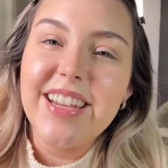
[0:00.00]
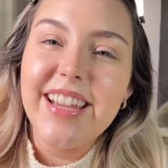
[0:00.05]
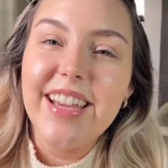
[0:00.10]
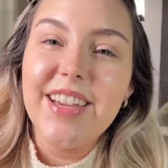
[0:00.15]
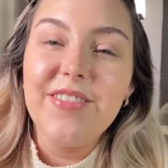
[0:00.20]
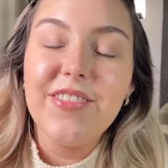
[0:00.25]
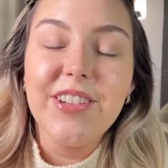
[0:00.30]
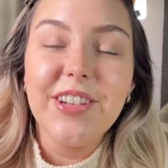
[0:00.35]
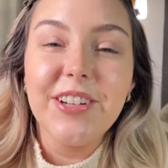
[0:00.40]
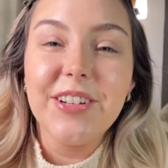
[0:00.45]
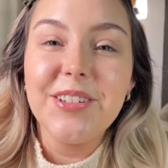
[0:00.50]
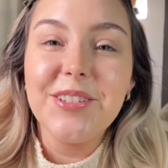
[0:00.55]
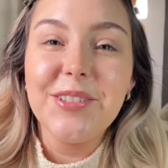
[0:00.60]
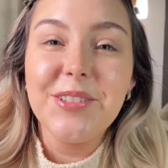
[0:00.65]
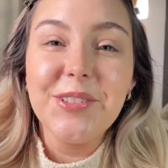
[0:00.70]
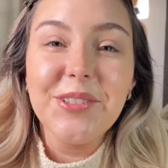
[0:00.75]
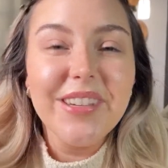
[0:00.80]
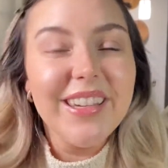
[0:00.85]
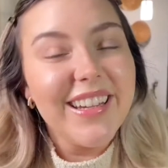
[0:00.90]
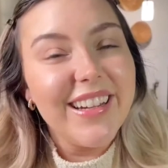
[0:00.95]
If you're
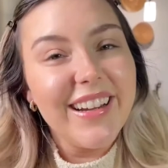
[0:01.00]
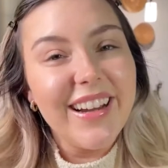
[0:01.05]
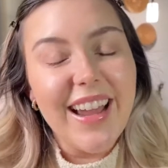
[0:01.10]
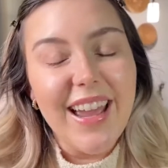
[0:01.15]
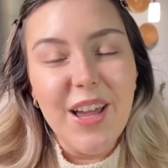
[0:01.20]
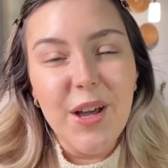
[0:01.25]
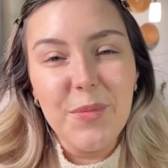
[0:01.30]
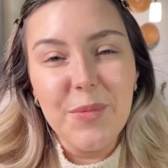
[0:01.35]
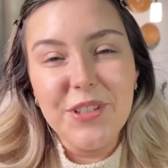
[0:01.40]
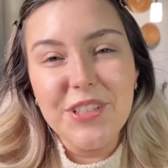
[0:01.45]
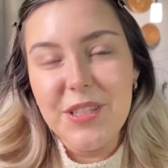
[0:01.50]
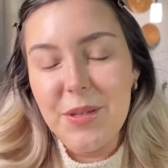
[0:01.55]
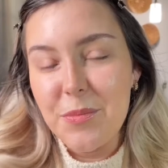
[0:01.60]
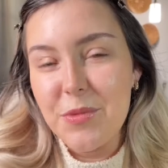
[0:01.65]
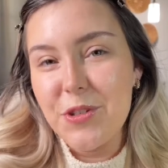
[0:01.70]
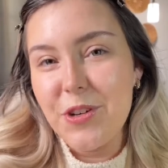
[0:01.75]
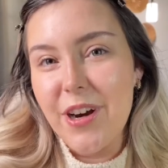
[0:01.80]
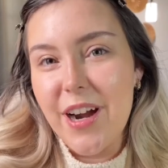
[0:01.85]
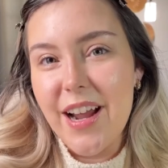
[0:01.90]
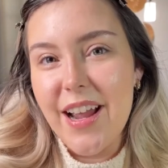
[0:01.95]
new here, I hope you'll
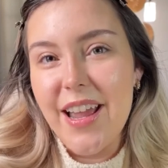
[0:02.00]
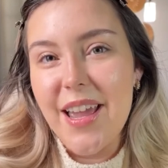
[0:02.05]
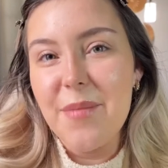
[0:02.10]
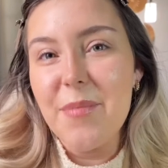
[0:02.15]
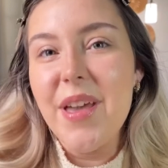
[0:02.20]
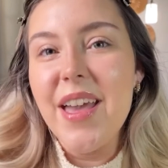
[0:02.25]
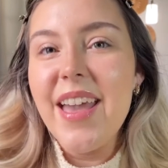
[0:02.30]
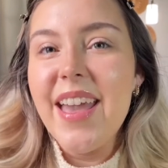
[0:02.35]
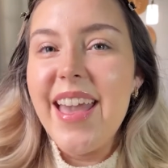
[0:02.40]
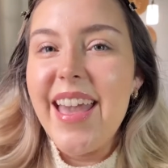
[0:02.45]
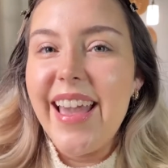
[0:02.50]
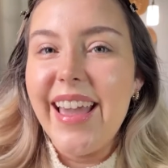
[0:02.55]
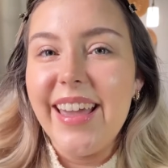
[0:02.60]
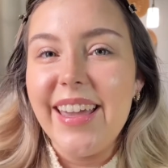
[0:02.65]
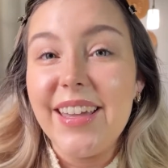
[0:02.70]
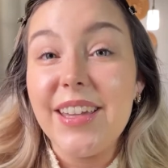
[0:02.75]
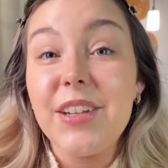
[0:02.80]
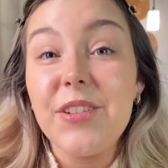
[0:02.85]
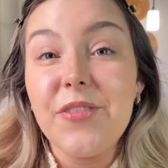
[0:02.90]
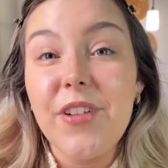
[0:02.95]
subscribe
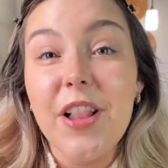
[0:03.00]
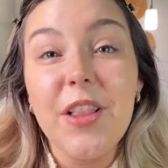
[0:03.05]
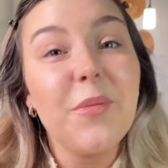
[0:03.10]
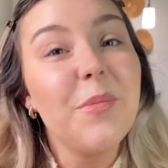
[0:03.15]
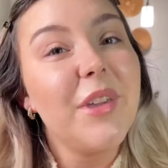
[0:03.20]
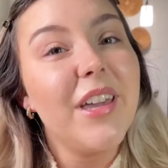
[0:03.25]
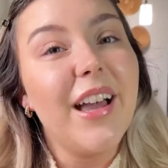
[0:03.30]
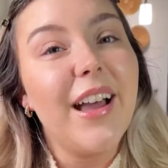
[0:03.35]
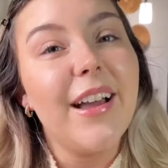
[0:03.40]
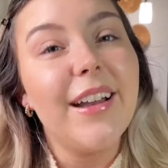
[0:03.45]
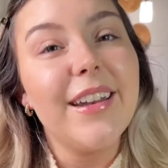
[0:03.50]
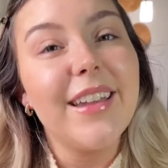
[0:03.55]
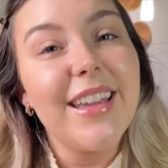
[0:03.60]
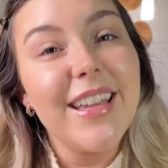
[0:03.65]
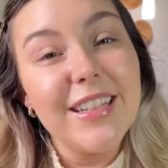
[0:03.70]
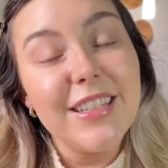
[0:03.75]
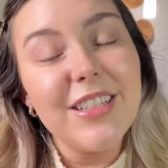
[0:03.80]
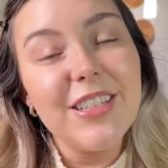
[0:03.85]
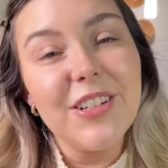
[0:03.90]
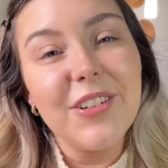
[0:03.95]
and follow me on
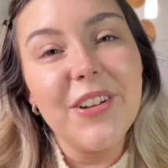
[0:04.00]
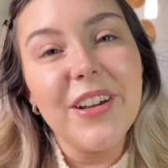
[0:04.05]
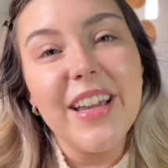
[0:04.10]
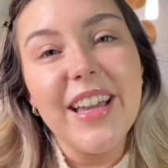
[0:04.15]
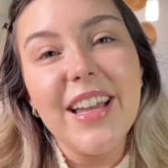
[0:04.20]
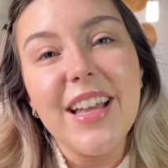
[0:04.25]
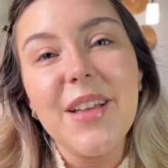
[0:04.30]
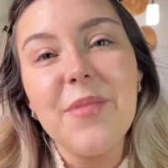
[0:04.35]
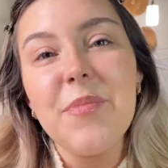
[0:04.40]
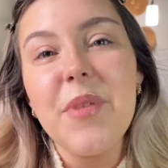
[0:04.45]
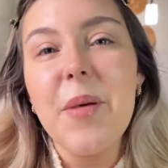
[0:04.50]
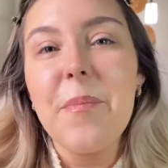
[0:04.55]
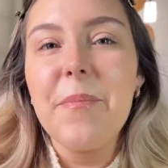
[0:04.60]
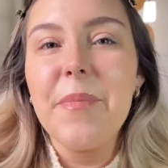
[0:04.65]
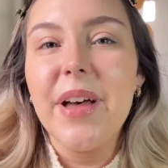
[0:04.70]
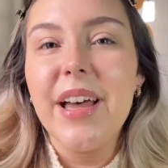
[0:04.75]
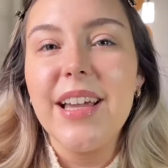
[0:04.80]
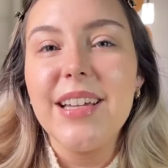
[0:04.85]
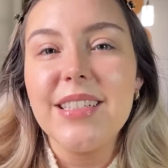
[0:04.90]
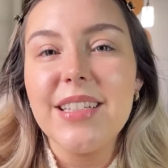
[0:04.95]
Instagram,
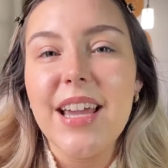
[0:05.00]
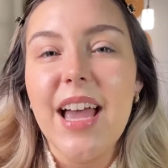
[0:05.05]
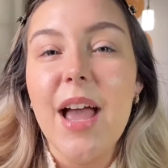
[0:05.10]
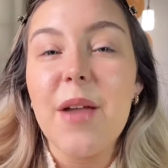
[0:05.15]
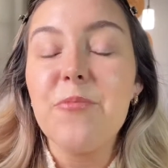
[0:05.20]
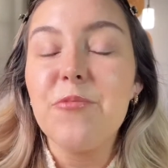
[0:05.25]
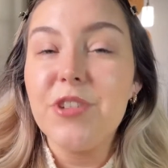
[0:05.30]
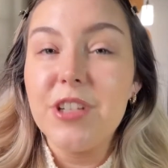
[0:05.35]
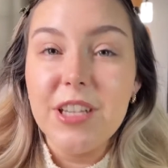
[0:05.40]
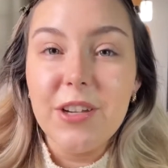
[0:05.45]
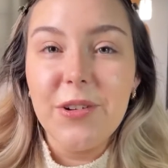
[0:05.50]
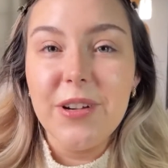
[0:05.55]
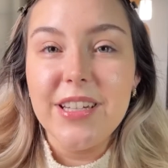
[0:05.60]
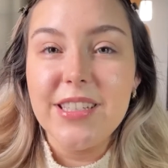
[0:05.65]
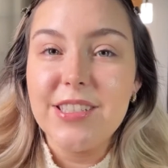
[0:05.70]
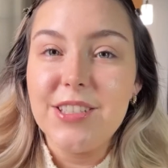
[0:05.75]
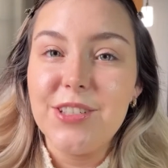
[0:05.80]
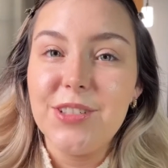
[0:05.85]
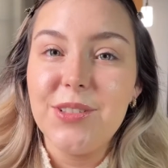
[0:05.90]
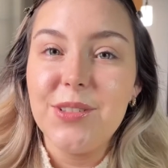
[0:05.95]
but I'm really
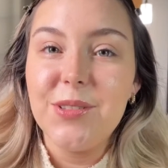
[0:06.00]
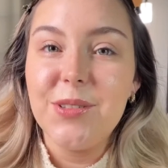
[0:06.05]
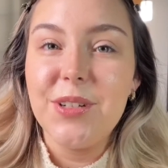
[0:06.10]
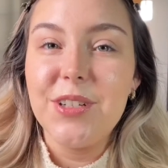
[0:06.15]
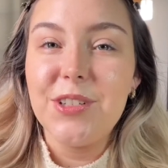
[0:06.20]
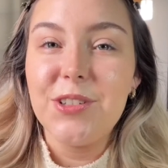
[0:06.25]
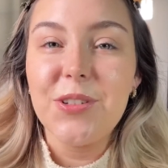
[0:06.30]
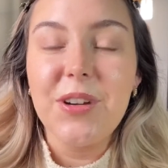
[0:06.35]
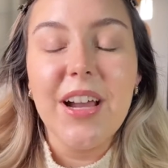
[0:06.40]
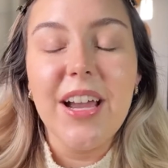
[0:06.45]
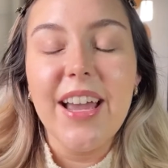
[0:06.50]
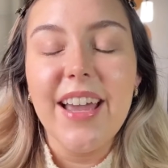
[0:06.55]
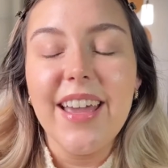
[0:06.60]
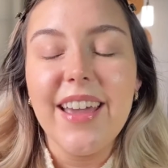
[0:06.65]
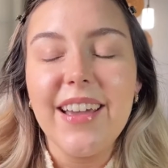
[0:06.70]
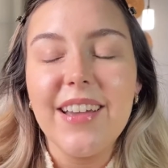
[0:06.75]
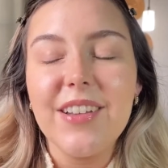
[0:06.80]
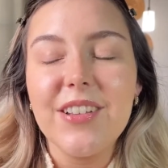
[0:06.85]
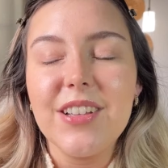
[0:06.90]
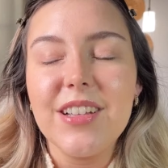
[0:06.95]
going to
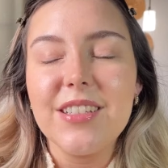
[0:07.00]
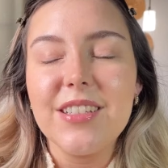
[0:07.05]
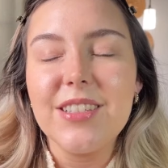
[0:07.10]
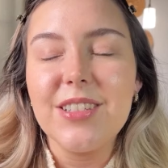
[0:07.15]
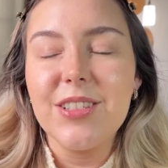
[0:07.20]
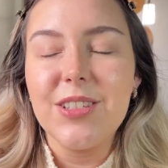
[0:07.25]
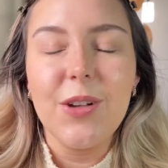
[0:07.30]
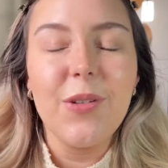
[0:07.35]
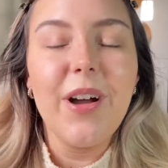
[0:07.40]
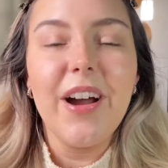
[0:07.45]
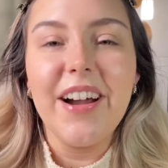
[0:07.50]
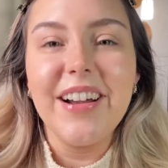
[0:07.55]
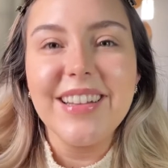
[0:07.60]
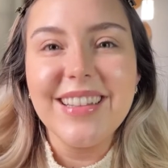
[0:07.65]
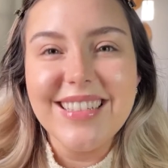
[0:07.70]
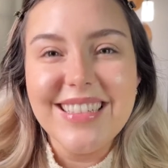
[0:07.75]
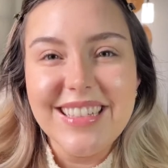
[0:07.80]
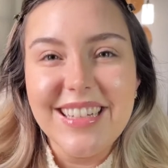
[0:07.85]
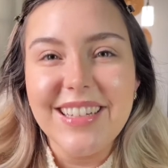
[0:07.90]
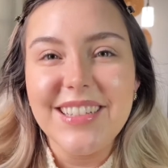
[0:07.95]
try so hard
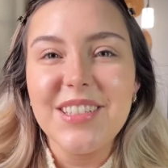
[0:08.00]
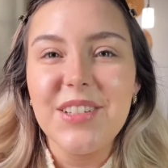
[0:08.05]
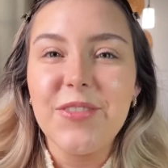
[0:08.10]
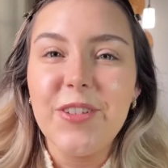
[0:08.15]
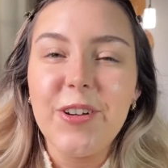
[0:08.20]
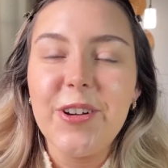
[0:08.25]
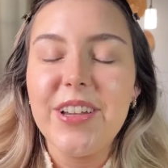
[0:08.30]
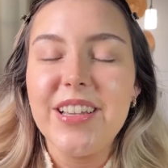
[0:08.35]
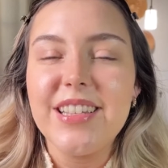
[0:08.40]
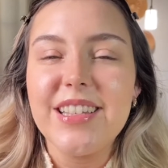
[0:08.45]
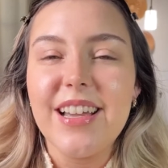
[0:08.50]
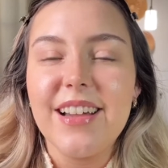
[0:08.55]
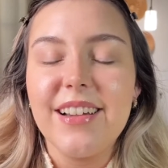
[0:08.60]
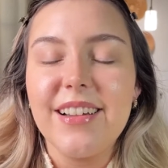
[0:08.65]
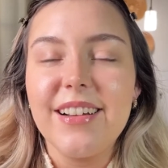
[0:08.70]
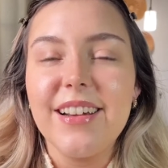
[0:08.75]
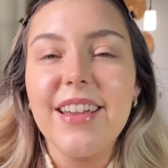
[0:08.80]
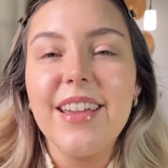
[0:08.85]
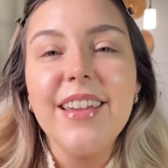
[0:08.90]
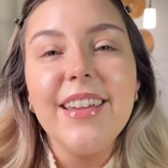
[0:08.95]
this year to focus
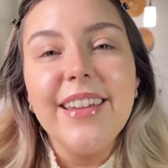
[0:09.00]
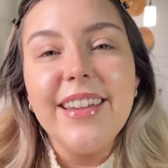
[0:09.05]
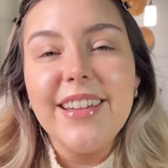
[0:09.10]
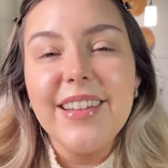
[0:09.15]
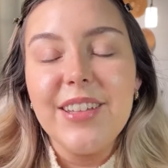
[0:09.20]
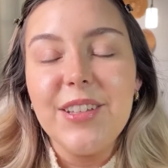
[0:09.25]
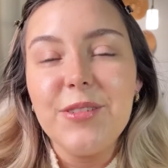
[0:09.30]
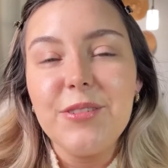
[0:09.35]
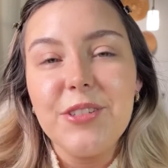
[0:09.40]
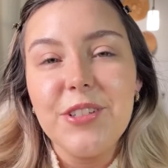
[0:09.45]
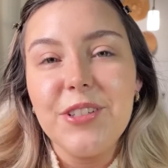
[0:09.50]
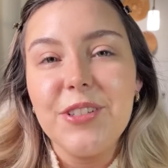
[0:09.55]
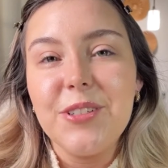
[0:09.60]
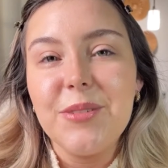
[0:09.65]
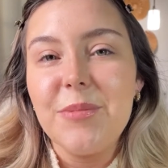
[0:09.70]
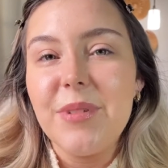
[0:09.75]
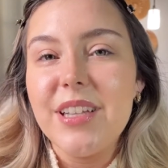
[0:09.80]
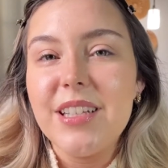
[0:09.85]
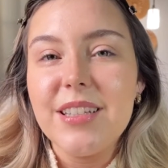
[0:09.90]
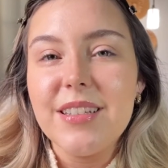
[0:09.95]
on
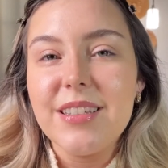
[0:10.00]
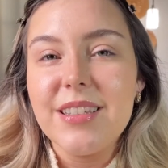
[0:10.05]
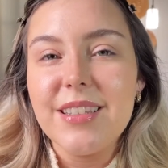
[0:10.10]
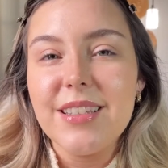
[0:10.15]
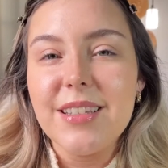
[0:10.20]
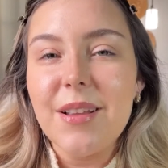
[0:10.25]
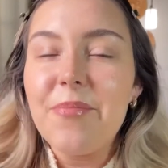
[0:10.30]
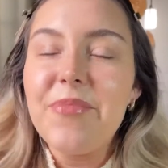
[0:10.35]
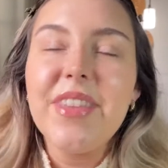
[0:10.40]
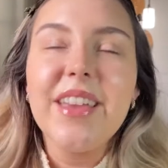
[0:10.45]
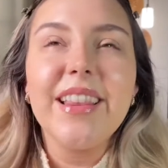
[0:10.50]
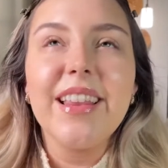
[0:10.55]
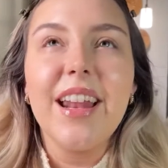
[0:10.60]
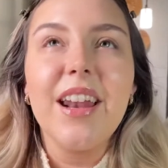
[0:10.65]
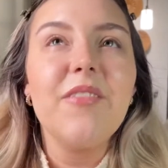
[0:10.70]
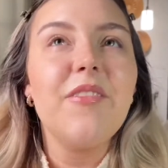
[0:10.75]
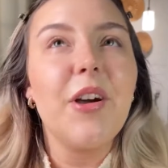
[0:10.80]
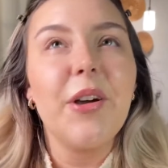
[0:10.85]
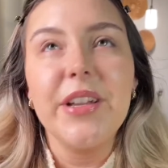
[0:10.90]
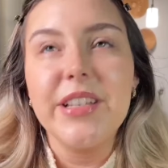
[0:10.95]
YouTube. It's something that
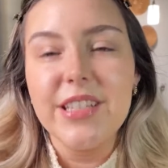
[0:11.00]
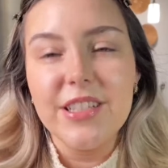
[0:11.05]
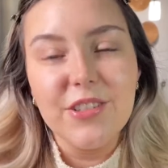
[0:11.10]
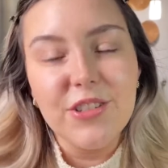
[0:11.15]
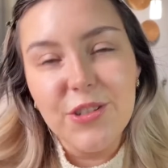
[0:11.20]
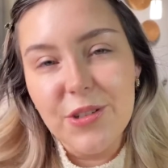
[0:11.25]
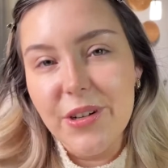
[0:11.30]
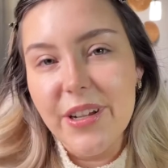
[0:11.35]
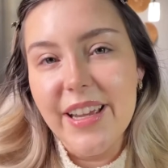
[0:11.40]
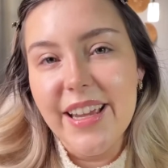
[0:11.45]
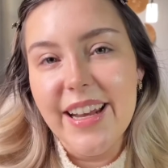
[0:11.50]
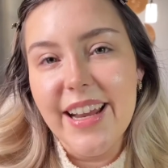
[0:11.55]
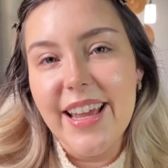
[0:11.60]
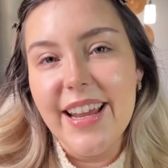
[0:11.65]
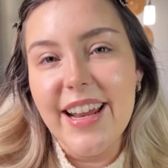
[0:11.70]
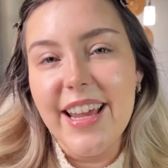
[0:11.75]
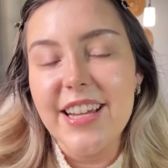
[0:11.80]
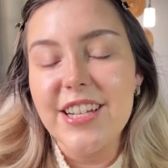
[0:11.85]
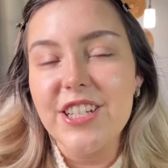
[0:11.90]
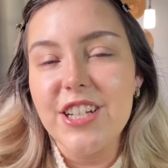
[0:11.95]
I've always enjoyed
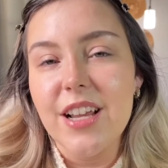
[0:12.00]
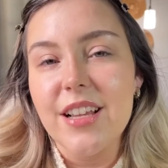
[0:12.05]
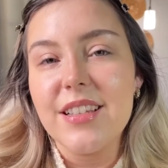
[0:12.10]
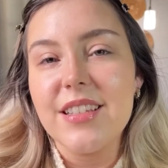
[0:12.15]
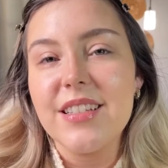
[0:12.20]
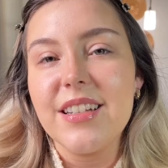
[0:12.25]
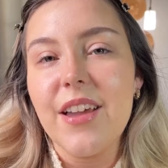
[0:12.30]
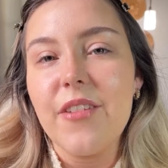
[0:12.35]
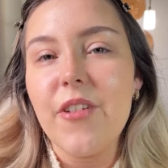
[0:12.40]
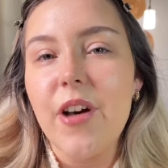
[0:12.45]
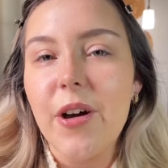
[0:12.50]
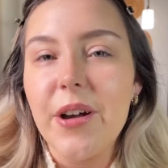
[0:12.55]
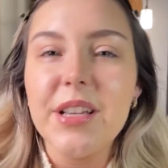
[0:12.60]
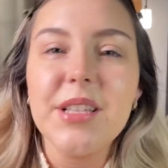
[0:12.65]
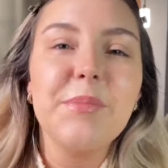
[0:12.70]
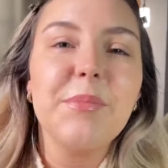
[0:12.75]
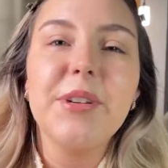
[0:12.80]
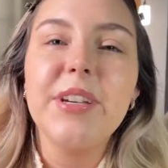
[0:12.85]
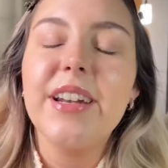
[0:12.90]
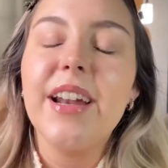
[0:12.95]
and I just have always
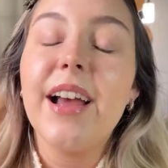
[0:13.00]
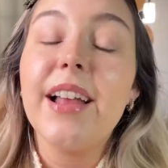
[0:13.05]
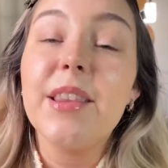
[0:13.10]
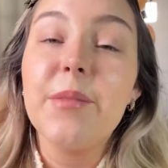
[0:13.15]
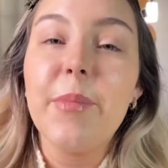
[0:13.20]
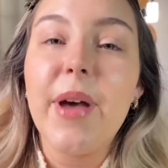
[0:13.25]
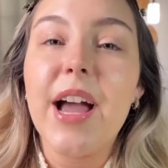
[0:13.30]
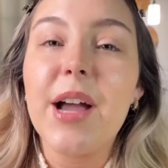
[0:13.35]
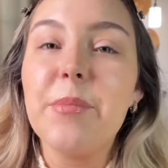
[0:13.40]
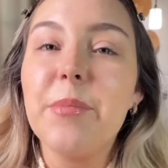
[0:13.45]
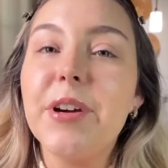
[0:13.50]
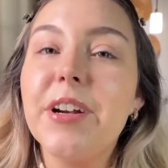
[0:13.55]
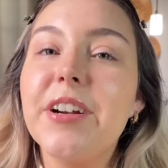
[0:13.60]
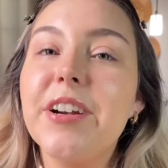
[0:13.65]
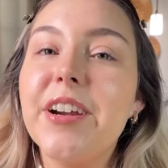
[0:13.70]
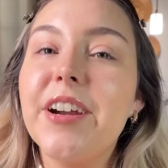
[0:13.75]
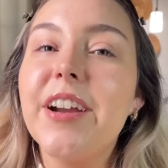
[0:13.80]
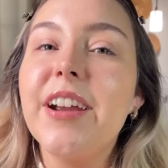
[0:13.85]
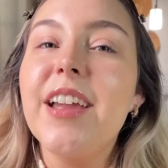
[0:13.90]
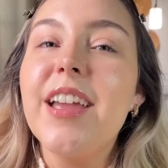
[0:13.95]
put on the back
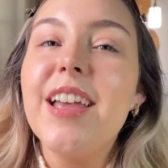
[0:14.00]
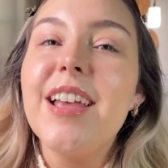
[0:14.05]
burner.